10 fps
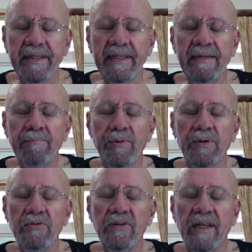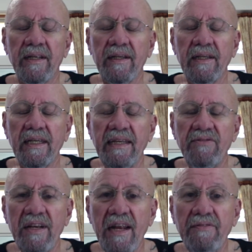in person, it's
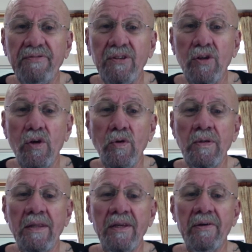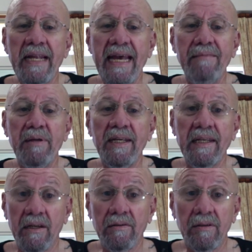enough to know that they're inhabiting
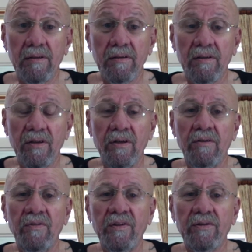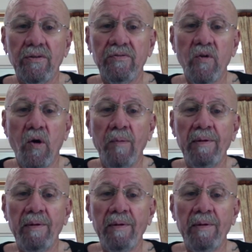a physical form.